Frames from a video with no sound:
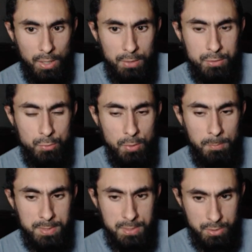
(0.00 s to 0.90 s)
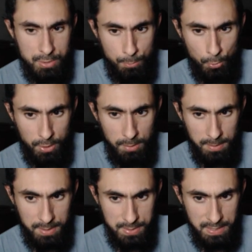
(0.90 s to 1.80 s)
don't you reposition Smokey,
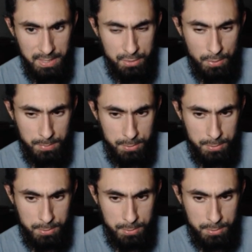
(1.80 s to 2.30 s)
because he interrupts